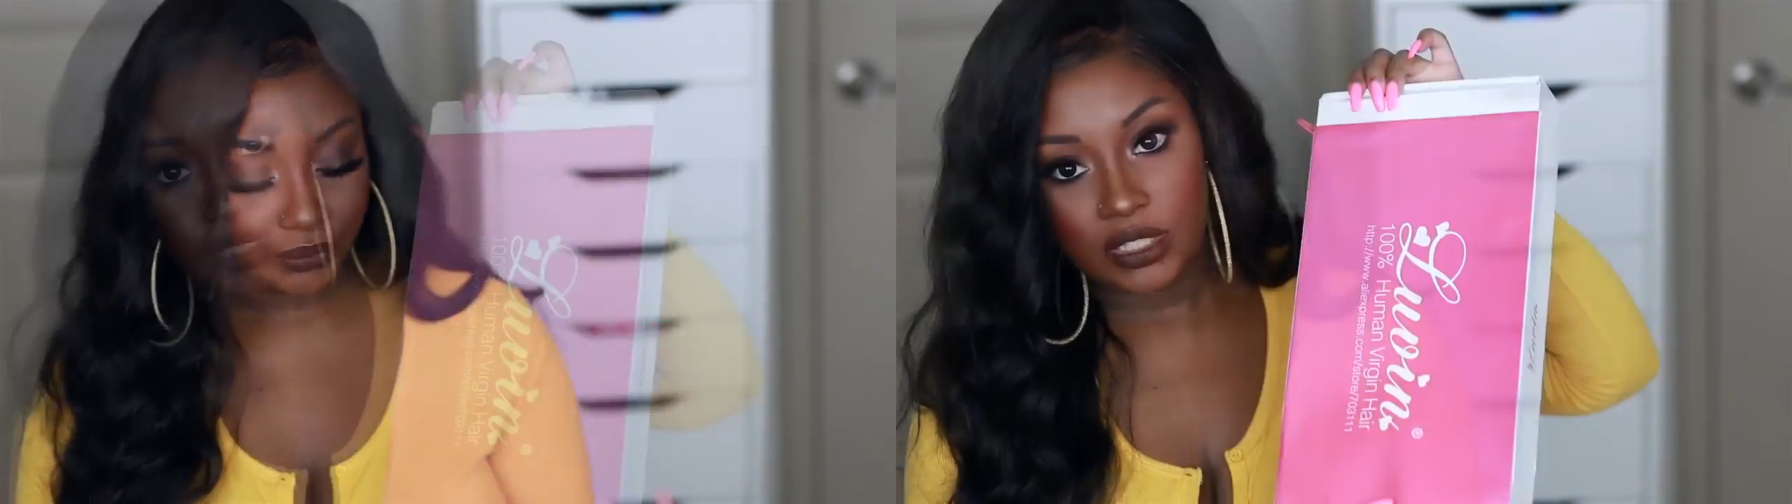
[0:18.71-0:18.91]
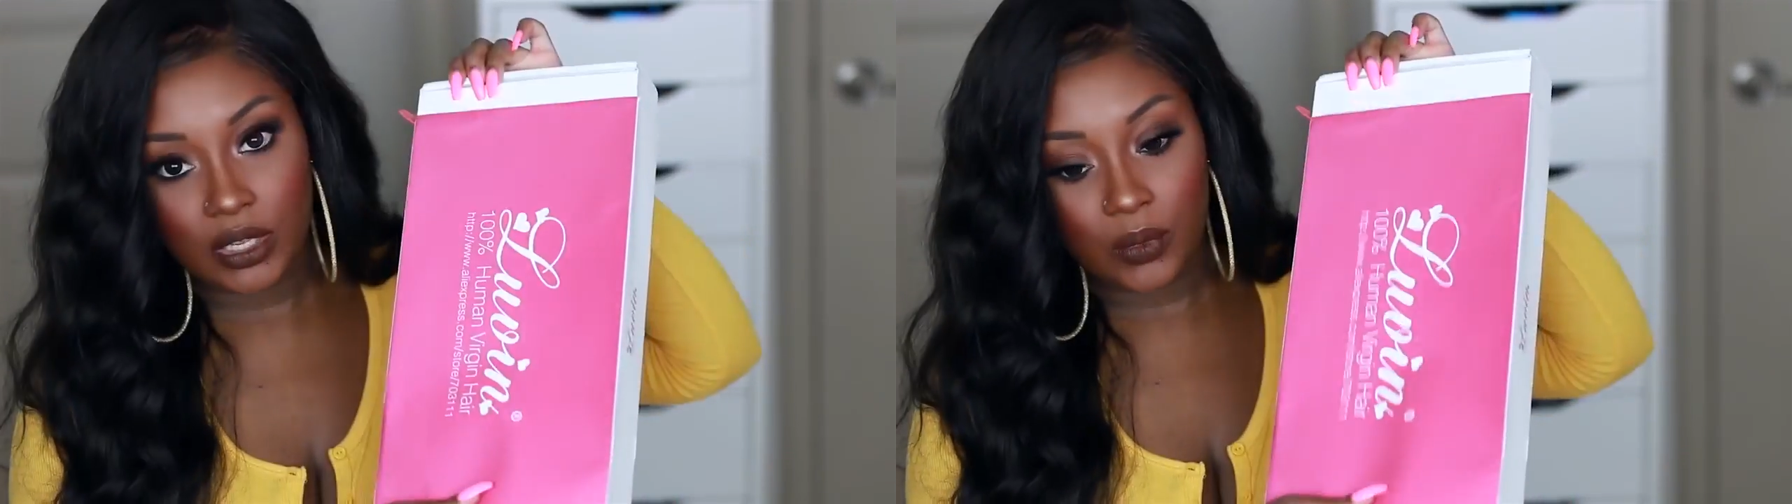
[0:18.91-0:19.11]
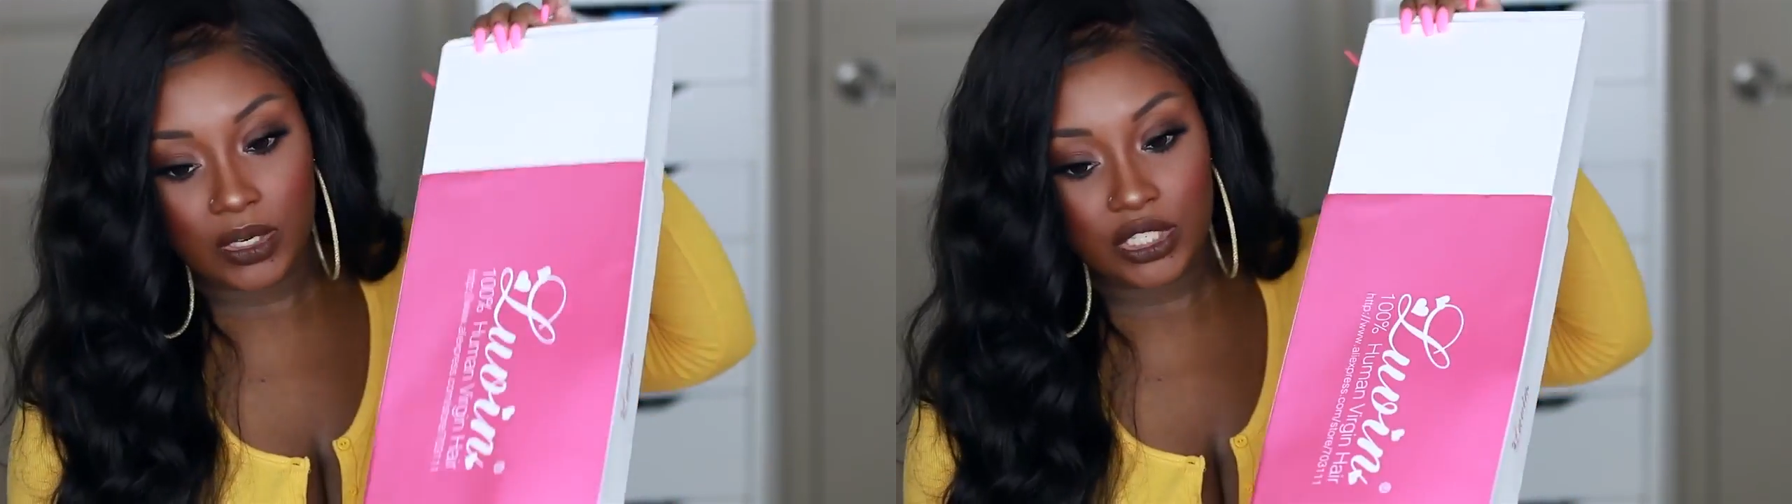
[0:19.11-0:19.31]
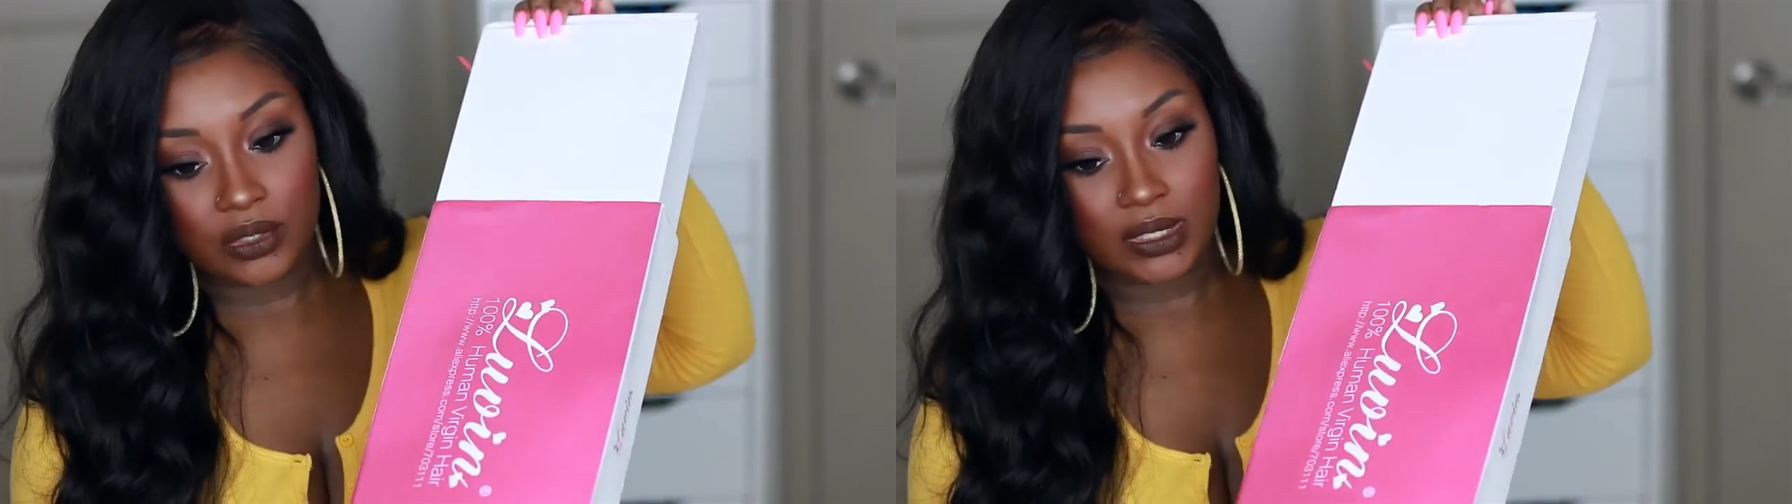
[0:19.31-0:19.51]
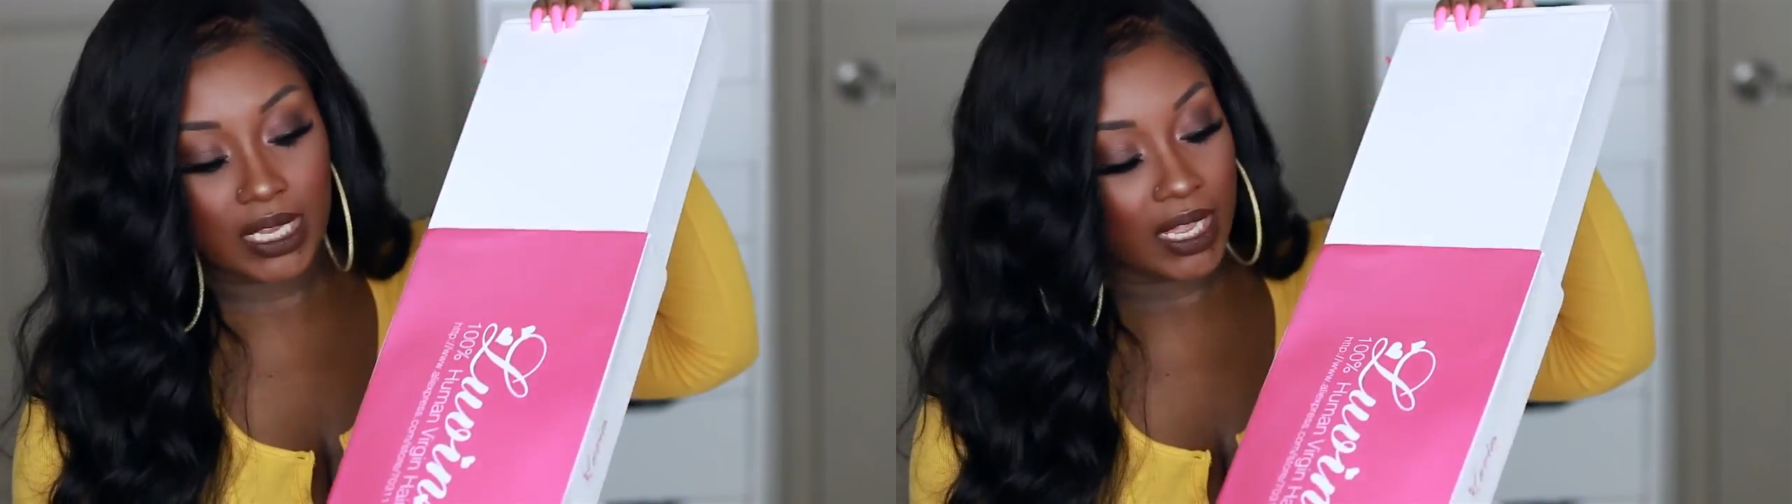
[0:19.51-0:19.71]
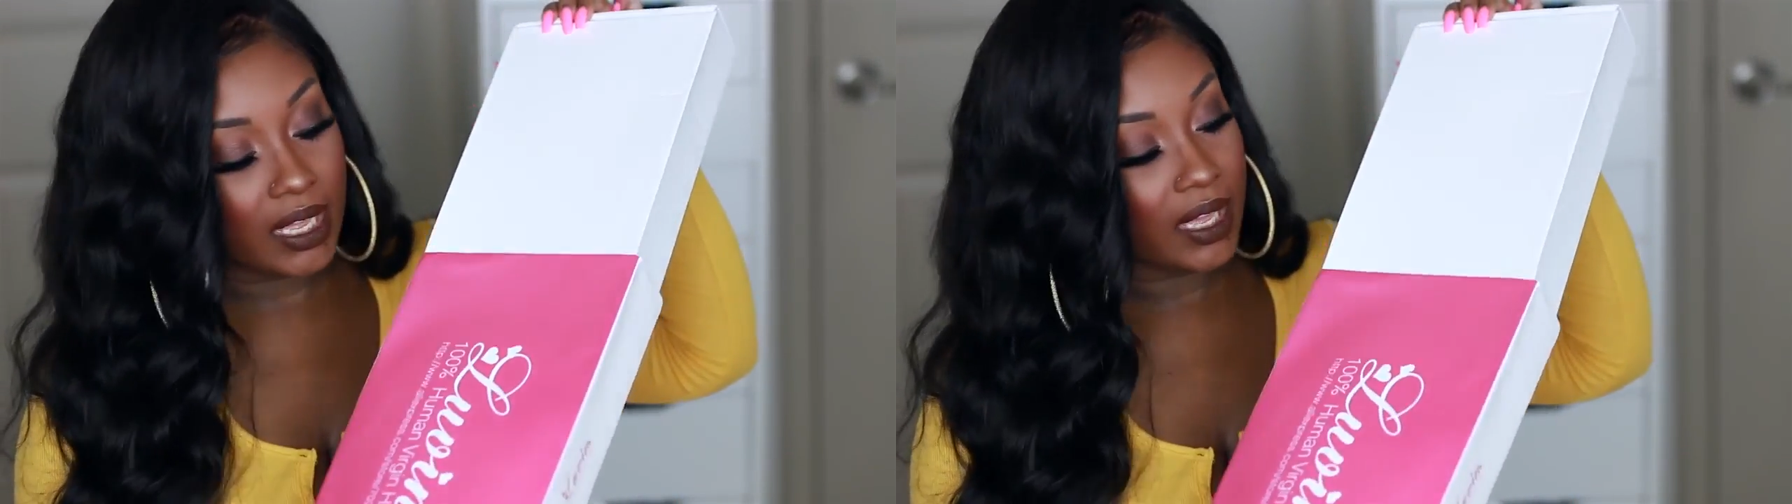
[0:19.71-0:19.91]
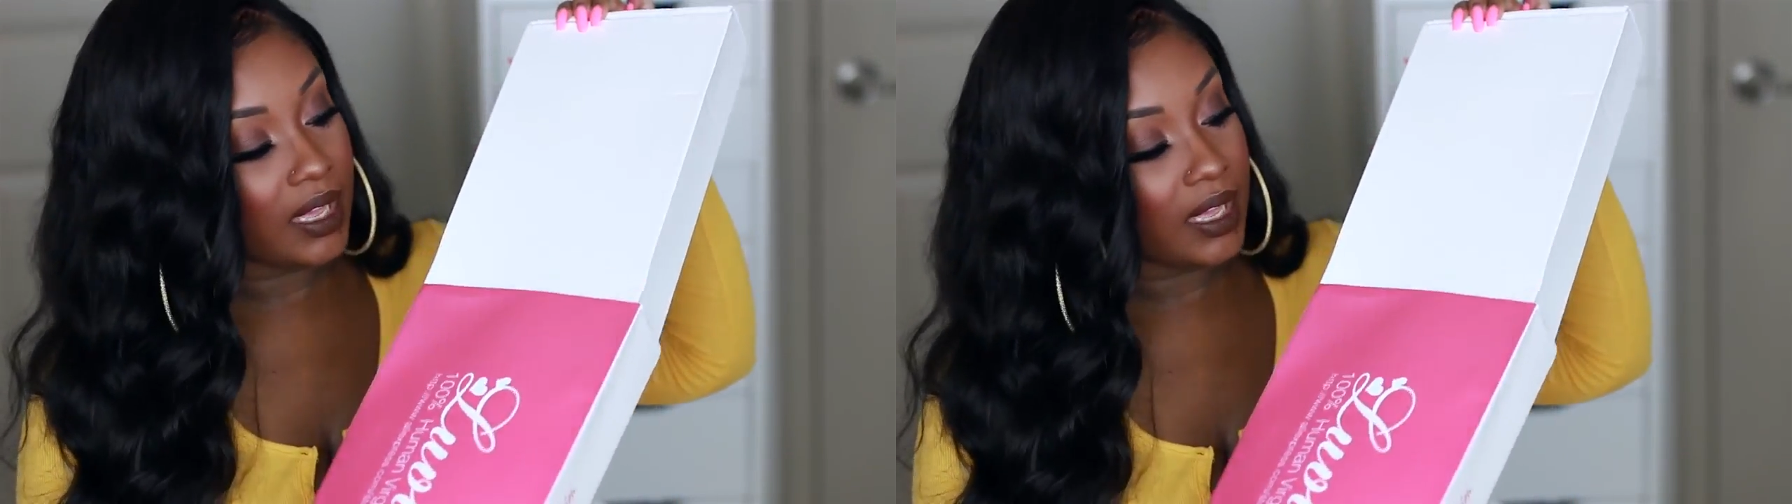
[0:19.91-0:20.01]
So once you take